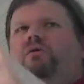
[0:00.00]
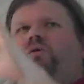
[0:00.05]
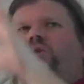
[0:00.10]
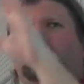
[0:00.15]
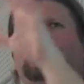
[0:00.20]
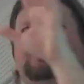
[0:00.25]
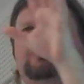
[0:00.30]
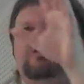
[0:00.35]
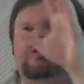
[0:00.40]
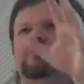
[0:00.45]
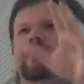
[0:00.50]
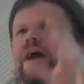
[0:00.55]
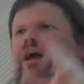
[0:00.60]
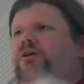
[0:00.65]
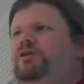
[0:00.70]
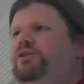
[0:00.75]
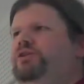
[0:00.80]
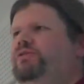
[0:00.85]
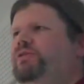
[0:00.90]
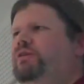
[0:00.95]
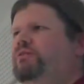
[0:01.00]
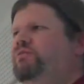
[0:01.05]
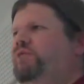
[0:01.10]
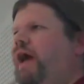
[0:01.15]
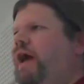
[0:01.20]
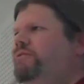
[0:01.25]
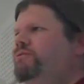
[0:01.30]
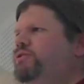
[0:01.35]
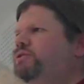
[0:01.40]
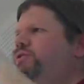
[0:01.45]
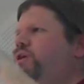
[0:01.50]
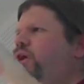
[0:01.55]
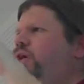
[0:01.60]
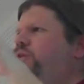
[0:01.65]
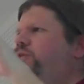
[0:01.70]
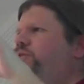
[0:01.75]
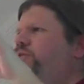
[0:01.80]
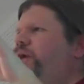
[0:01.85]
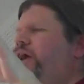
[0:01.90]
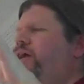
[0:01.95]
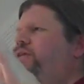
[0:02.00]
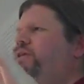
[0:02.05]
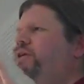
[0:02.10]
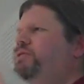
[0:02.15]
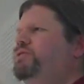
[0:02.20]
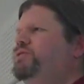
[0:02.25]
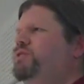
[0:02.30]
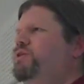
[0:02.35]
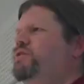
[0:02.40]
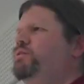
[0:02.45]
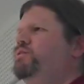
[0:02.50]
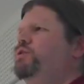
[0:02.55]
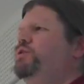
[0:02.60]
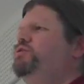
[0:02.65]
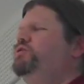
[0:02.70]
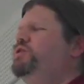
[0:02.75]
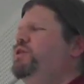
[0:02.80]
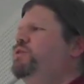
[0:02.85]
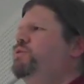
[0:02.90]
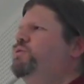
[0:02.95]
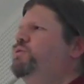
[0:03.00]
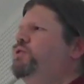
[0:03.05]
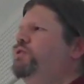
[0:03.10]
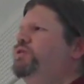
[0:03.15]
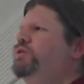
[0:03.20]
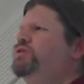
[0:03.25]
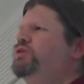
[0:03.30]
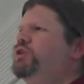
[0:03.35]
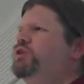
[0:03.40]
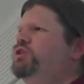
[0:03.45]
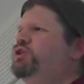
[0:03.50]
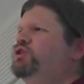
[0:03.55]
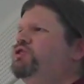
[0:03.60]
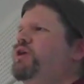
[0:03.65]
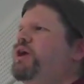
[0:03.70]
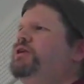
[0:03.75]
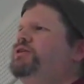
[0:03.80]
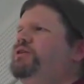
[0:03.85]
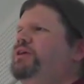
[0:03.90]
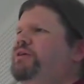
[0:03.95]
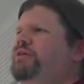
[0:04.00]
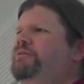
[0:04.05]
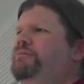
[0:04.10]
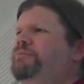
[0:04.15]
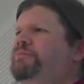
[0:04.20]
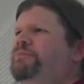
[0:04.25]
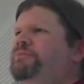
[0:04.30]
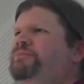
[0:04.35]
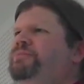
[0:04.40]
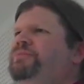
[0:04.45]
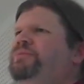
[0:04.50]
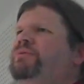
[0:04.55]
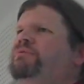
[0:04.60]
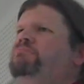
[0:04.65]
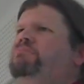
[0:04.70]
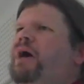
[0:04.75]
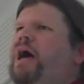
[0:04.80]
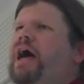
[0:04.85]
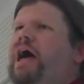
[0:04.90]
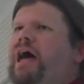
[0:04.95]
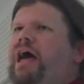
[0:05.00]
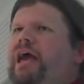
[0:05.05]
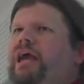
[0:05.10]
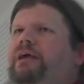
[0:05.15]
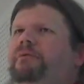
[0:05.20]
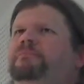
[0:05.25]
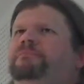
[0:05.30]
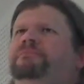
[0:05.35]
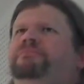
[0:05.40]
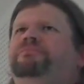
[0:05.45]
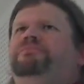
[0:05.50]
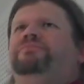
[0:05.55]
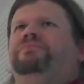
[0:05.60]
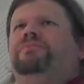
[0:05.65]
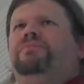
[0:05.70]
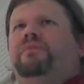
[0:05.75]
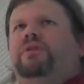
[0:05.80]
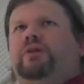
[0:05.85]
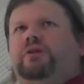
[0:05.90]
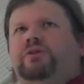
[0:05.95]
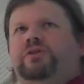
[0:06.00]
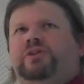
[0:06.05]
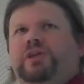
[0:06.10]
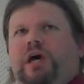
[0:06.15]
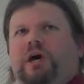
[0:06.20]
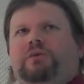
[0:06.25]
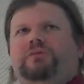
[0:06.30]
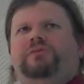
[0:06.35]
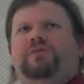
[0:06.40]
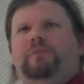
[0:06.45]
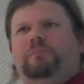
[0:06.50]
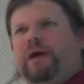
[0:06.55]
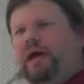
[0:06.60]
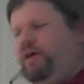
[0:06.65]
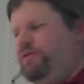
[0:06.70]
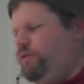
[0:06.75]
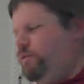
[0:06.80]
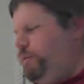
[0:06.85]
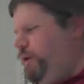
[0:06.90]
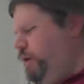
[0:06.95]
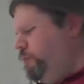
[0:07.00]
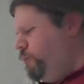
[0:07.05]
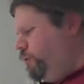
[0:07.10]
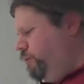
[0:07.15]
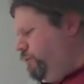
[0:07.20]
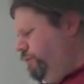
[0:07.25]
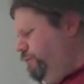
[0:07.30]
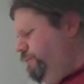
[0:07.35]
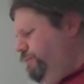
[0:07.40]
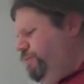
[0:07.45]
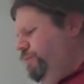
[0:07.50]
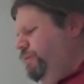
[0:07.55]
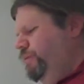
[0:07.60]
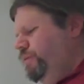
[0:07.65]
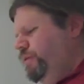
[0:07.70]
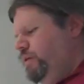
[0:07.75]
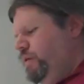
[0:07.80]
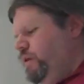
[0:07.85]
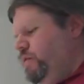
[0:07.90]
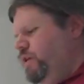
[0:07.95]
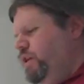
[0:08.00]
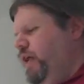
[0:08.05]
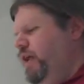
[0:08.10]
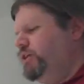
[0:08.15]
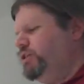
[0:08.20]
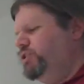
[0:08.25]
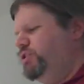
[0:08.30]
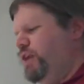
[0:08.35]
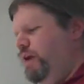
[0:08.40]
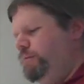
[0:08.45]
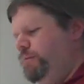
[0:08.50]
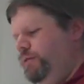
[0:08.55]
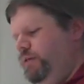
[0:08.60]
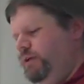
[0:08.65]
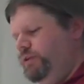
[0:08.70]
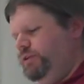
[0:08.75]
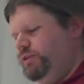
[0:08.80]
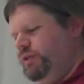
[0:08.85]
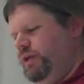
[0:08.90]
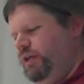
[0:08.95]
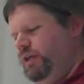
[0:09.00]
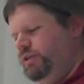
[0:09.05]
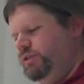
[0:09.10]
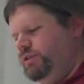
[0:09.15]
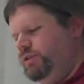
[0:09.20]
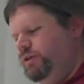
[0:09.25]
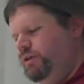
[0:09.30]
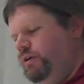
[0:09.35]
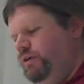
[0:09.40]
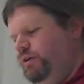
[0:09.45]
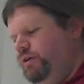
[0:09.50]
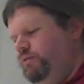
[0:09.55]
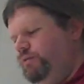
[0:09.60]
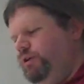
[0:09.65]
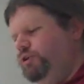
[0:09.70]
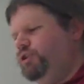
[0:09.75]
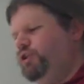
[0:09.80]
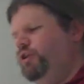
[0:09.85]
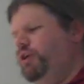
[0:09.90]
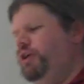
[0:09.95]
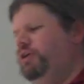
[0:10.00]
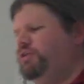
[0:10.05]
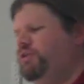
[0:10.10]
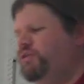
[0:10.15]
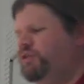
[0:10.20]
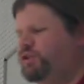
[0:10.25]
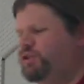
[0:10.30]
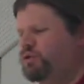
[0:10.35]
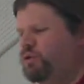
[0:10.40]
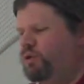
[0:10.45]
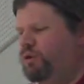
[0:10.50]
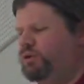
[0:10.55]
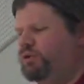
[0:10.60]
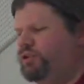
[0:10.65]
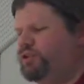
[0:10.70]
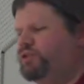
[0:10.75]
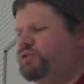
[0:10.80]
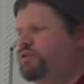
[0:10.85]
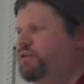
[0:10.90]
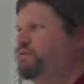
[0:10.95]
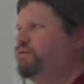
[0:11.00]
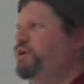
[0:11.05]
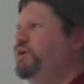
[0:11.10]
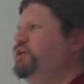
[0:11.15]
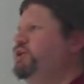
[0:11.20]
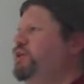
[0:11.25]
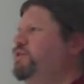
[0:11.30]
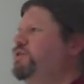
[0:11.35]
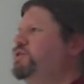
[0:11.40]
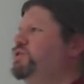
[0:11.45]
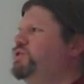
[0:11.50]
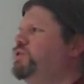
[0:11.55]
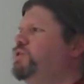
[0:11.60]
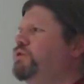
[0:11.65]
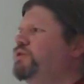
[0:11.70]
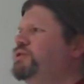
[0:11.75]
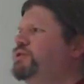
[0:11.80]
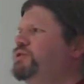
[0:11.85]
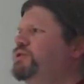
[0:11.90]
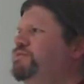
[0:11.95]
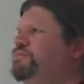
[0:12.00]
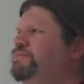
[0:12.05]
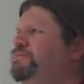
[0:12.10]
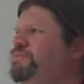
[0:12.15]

world around you. It unravels all the way that you see the world is constructed by yourself and by other people. And the next step in this is returning to the source or reaching the source.